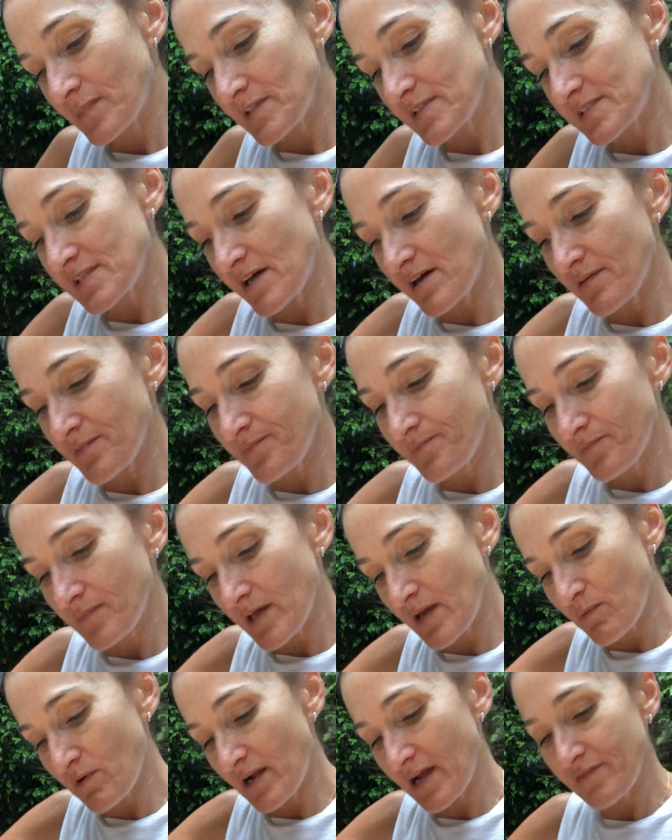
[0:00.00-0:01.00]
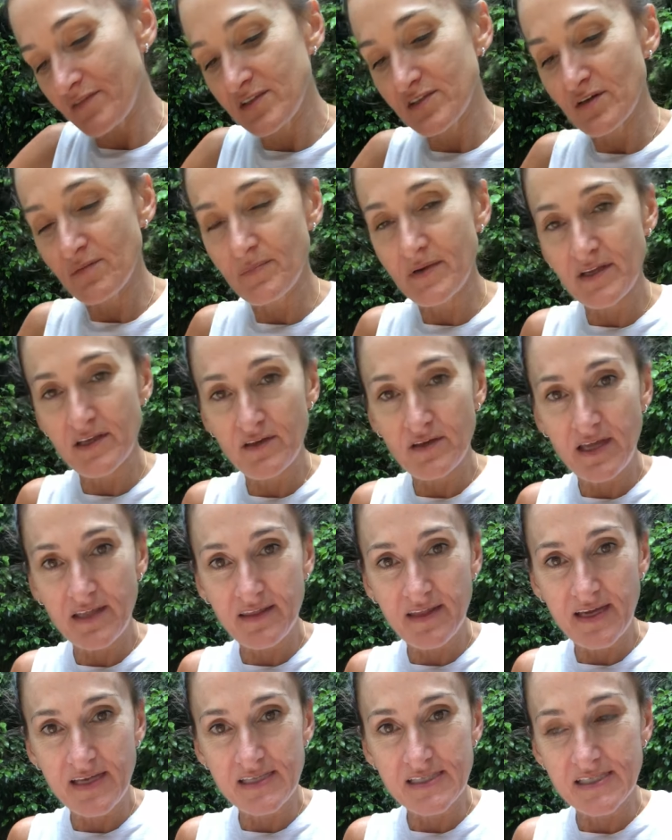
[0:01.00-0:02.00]
so I won't have to do it, but you get
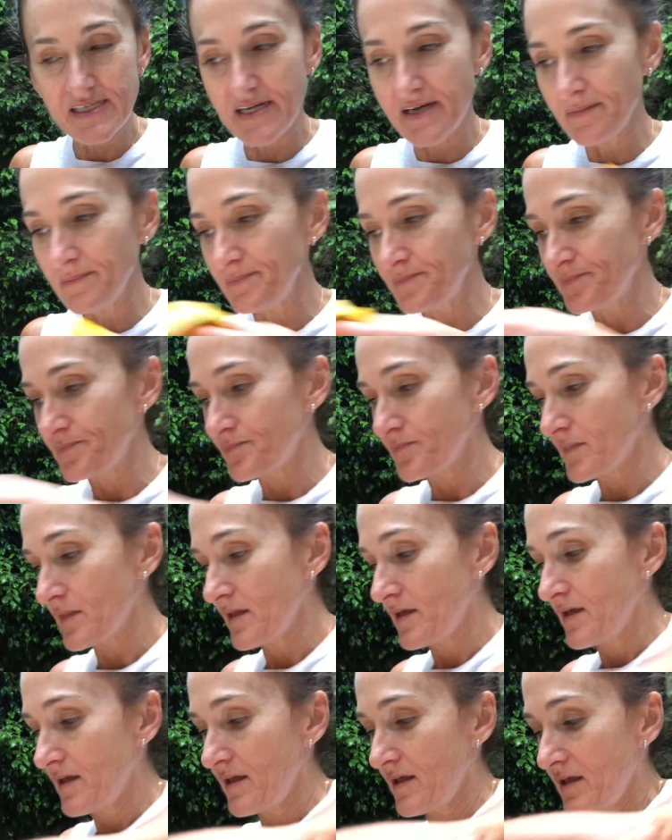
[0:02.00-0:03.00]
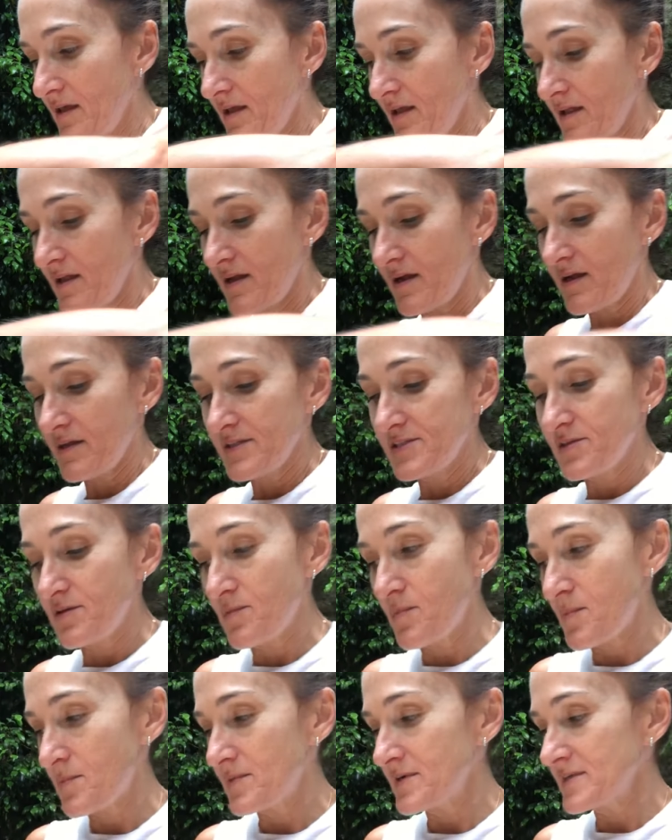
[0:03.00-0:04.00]
the idea. I'll do it one more